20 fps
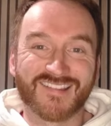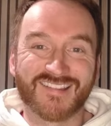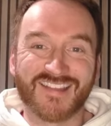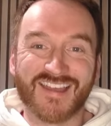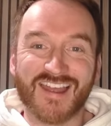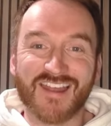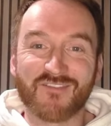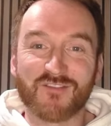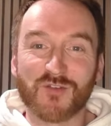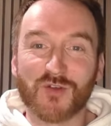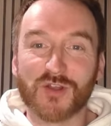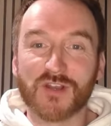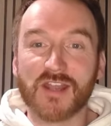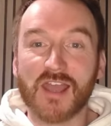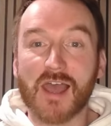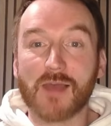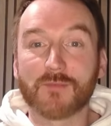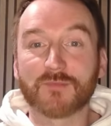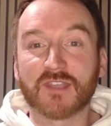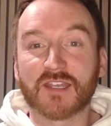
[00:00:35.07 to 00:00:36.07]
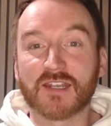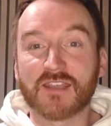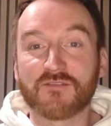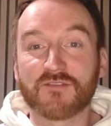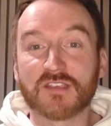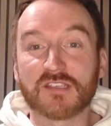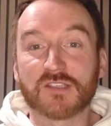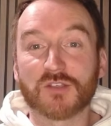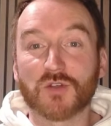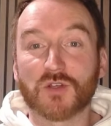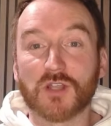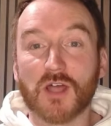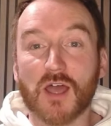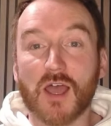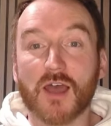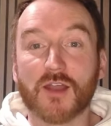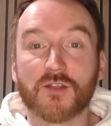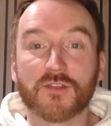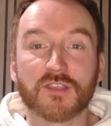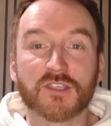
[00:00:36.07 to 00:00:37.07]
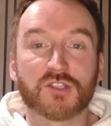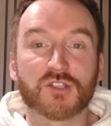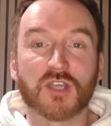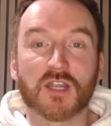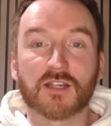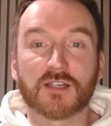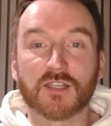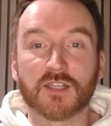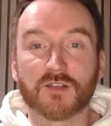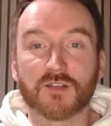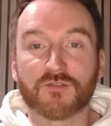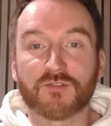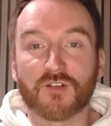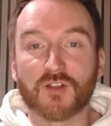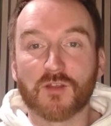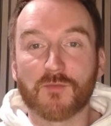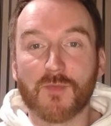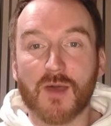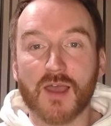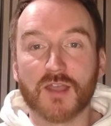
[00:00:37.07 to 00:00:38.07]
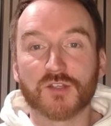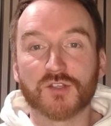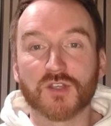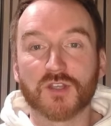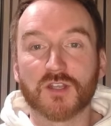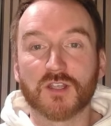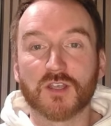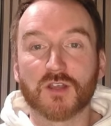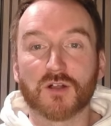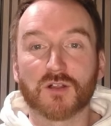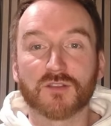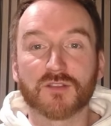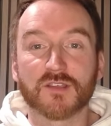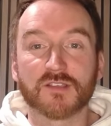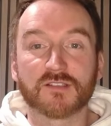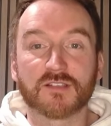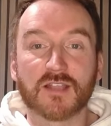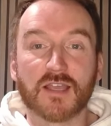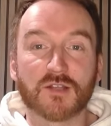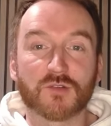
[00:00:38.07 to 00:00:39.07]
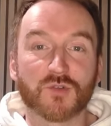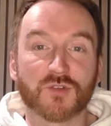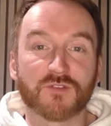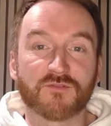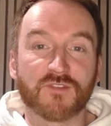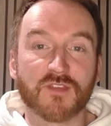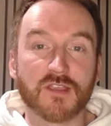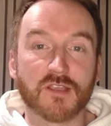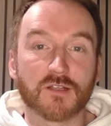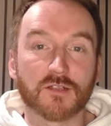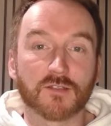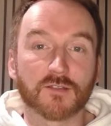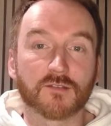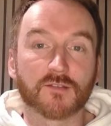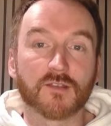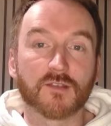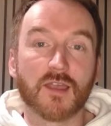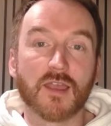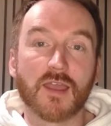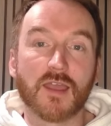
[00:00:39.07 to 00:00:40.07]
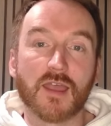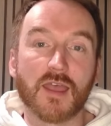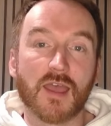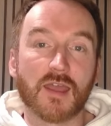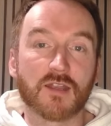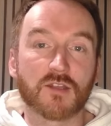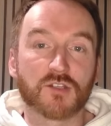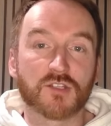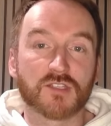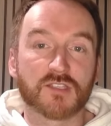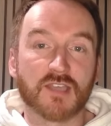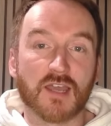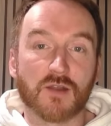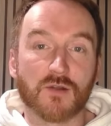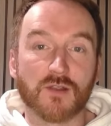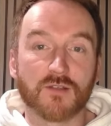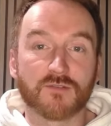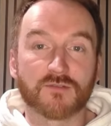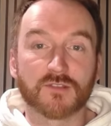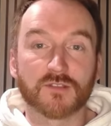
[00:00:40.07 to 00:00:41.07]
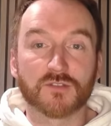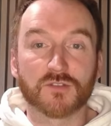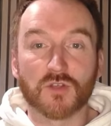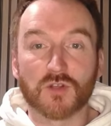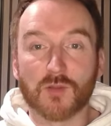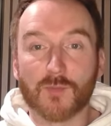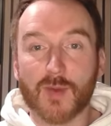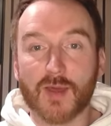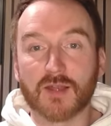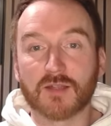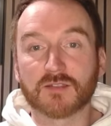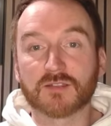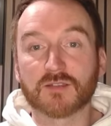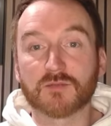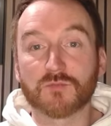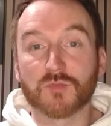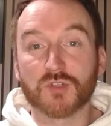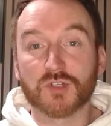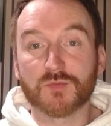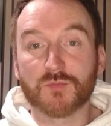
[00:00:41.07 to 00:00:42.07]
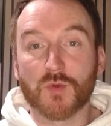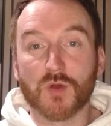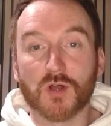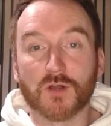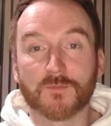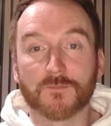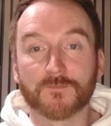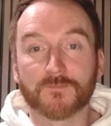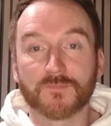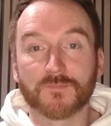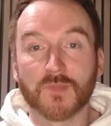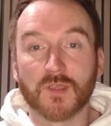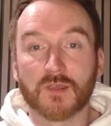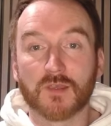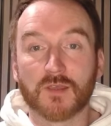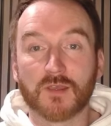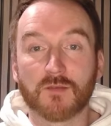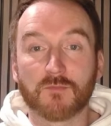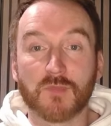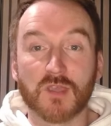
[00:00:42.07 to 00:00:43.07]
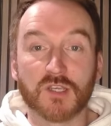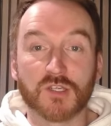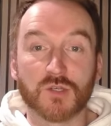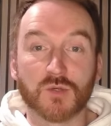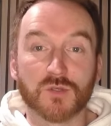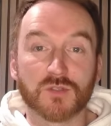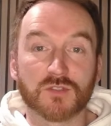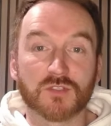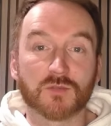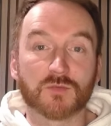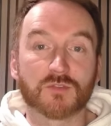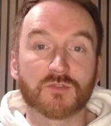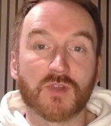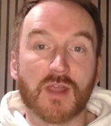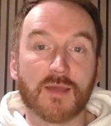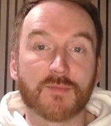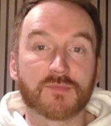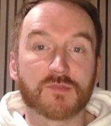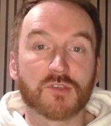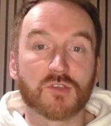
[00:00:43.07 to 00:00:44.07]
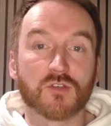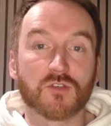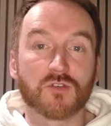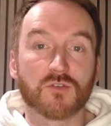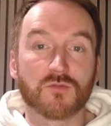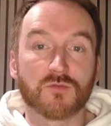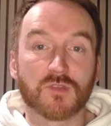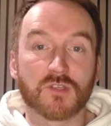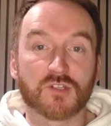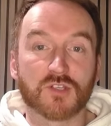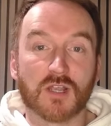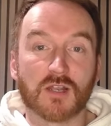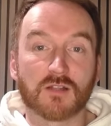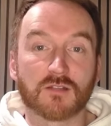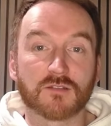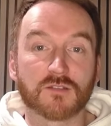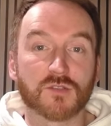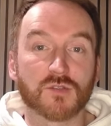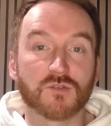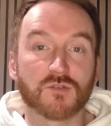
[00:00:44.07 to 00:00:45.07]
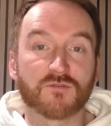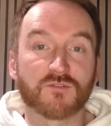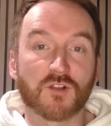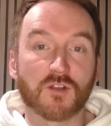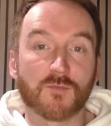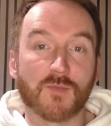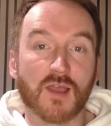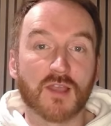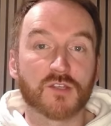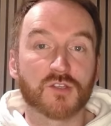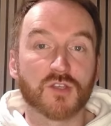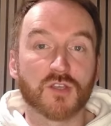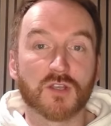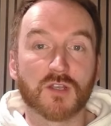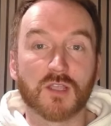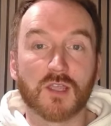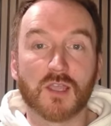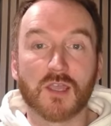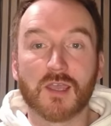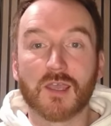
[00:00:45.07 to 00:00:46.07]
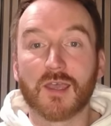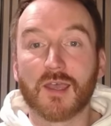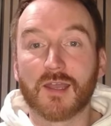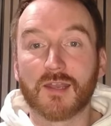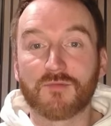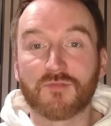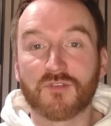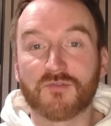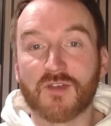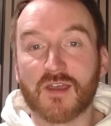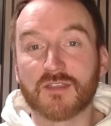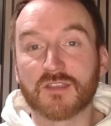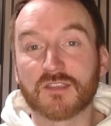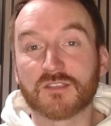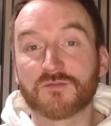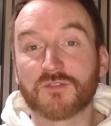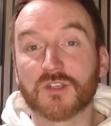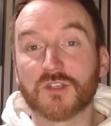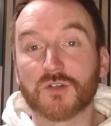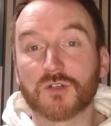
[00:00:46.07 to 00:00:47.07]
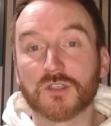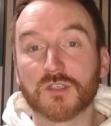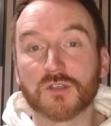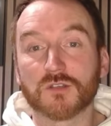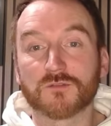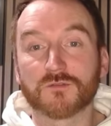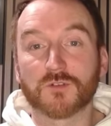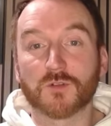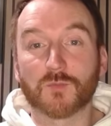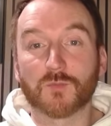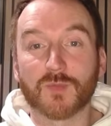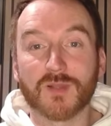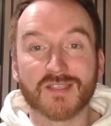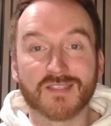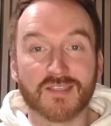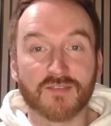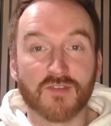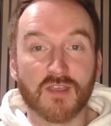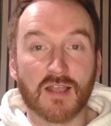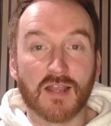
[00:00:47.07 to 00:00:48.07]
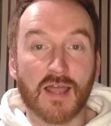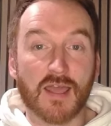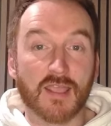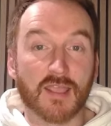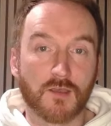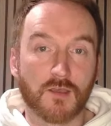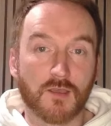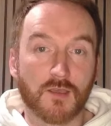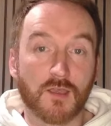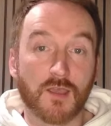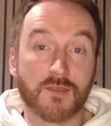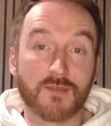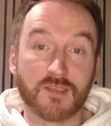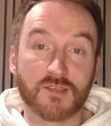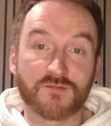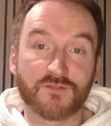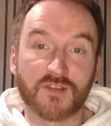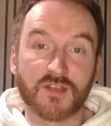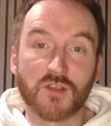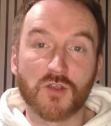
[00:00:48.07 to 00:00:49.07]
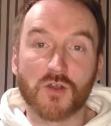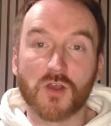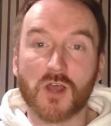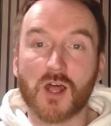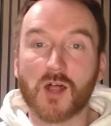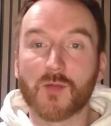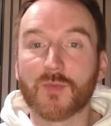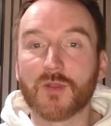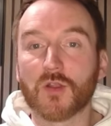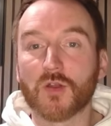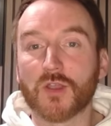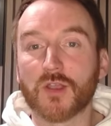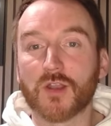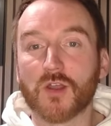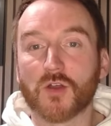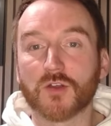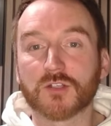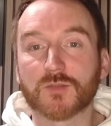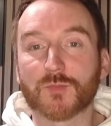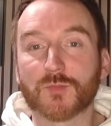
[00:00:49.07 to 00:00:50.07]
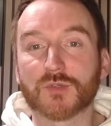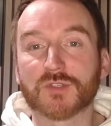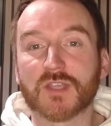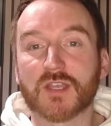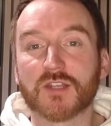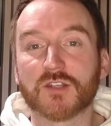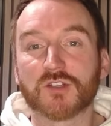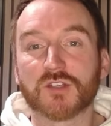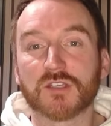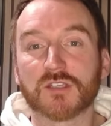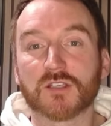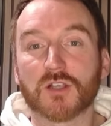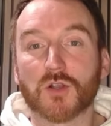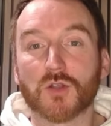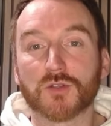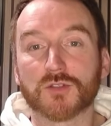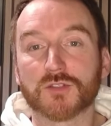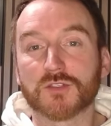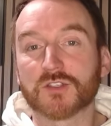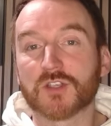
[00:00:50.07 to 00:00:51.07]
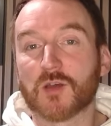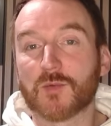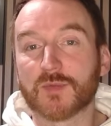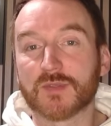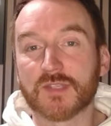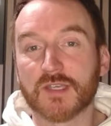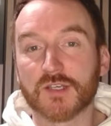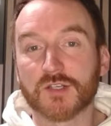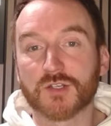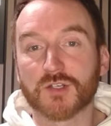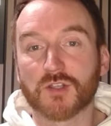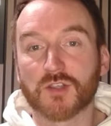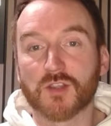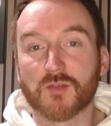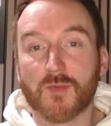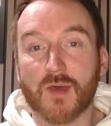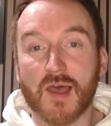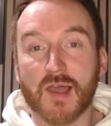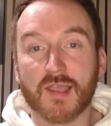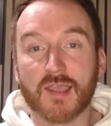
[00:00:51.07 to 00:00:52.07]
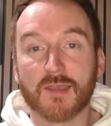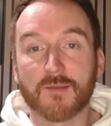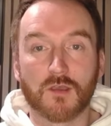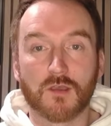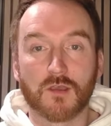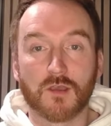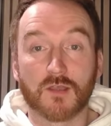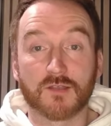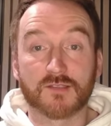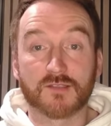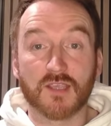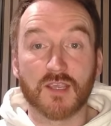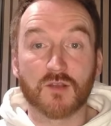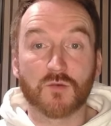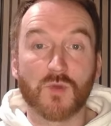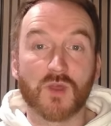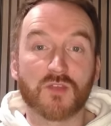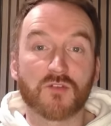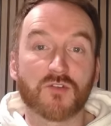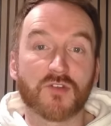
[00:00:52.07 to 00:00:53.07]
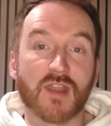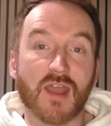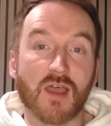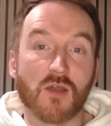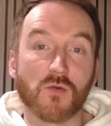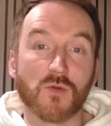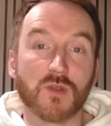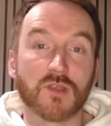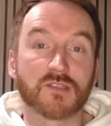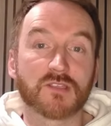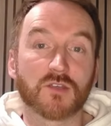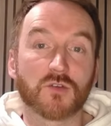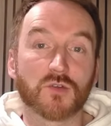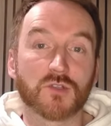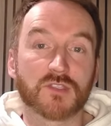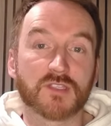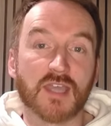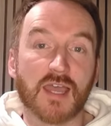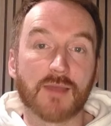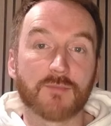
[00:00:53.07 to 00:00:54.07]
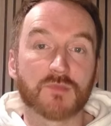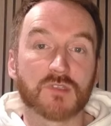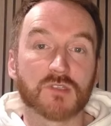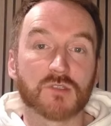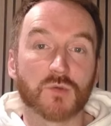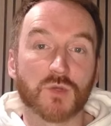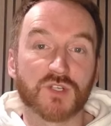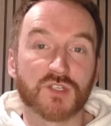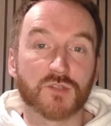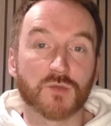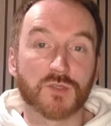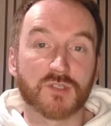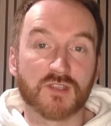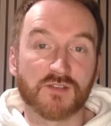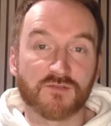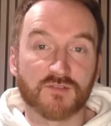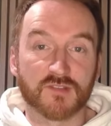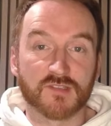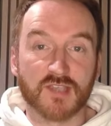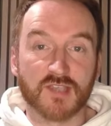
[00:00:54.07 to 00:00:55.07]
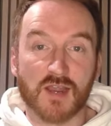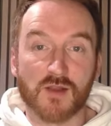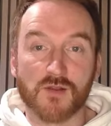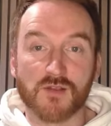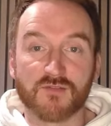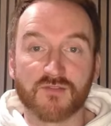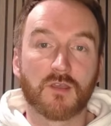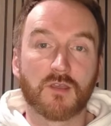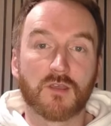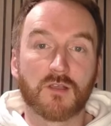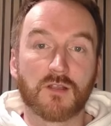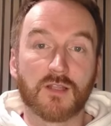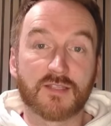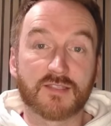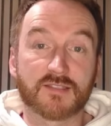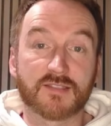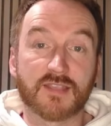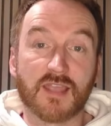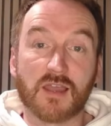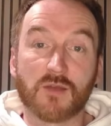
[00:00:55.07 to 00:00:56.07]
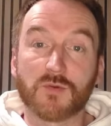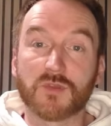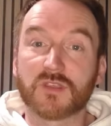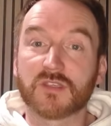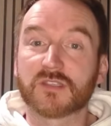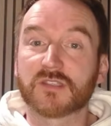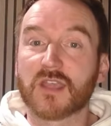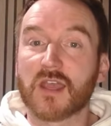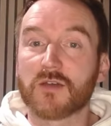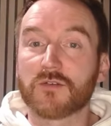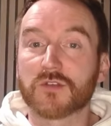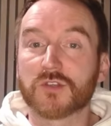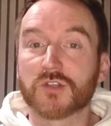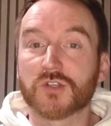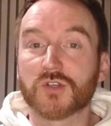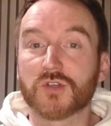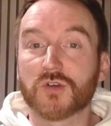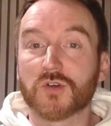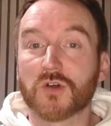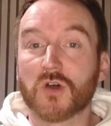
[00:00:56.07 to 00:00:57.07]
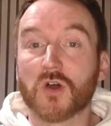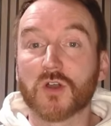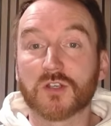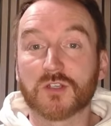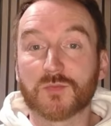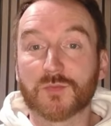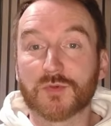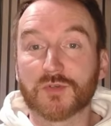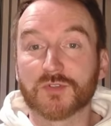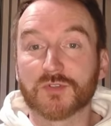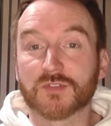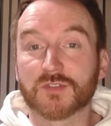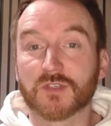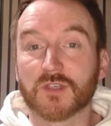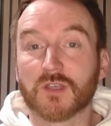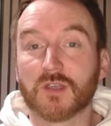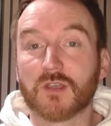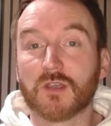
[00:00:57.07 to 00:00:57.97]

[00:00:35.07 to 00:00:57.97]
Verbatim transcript: Hi everyone, I'm Danny V Solar, and on this channel you can follow my journey all things electric vehicles, energy tariffs, solar panels and much more. Make sure you subscribe to the channel to follow my journey, and if you find this video useful, please give it a like. In this video I'll be looking at Octopus Energy's closest competition on the market and seeing whether or now is a good time to switch to a different tariff. Let's start with the star of the show, Octopus.